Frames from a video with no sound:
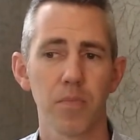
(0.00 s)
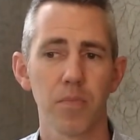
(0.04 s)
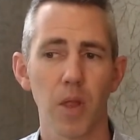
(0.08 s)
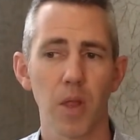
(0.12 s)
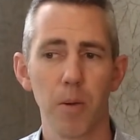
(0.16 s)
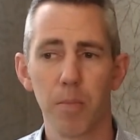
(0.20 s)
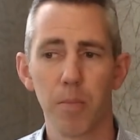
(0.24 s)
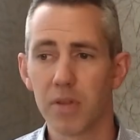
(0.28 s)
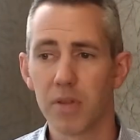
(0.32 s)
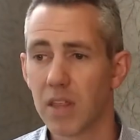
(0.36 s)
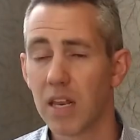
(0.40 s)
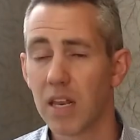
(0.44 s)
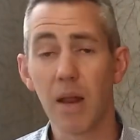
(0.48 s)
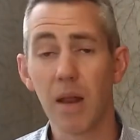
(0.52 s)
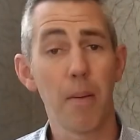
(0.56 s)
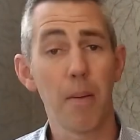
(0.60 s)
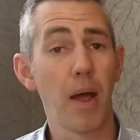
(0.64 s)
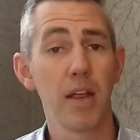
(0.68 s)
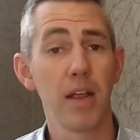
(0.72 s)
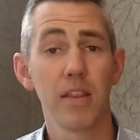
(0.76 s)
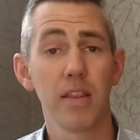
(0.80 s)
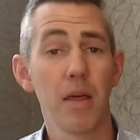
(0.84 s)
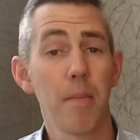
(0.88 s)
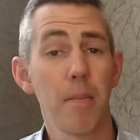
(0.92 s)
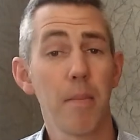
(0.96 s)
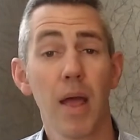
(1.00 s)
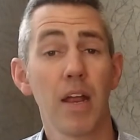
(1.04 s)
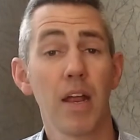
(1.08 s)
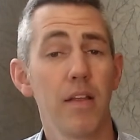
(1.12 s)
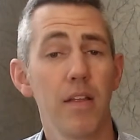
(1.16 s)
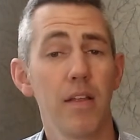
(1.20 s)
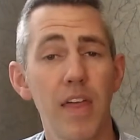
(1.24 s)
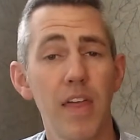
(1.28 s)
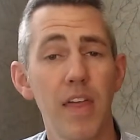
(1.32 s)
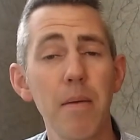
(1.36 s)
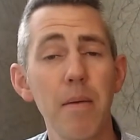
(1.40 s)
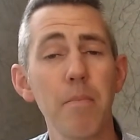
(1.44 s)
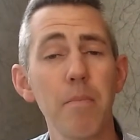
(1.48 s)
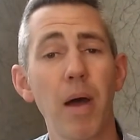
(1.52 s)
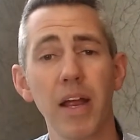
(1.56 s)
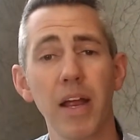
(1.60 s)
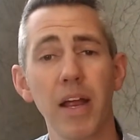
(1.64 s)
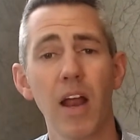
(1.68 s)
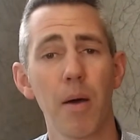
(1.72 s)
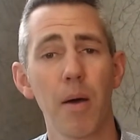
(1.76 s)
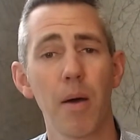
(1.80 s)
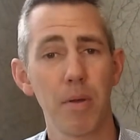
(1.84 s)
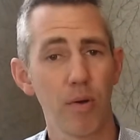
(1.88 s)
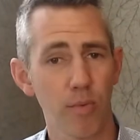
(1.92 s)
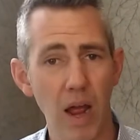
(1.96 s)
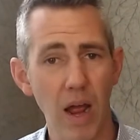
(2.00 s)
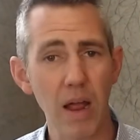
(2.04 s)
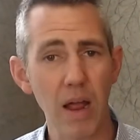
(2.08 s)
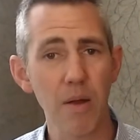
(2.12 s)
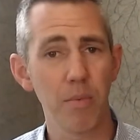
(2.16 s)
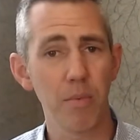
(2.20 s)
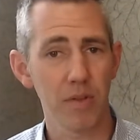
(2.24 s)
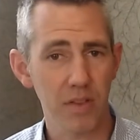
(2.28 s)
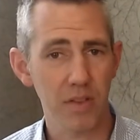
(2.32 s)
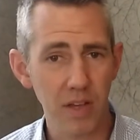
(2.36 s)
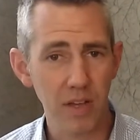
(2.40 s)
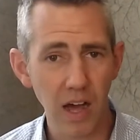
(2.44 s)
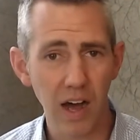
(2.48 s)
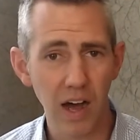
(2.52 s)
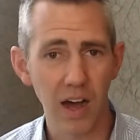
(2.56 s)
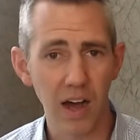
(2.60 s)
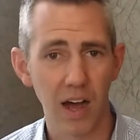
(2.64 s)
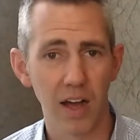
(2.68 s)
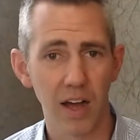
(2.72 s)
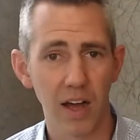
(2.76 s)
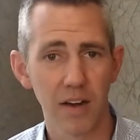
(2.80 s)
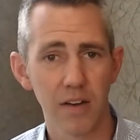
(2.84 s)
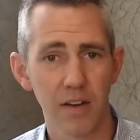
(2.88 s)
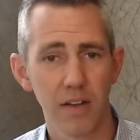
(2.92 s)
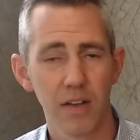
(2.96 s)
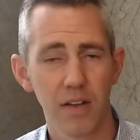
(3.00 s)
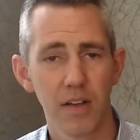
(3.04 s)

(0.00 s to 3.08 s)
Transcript: But they might not be right with God.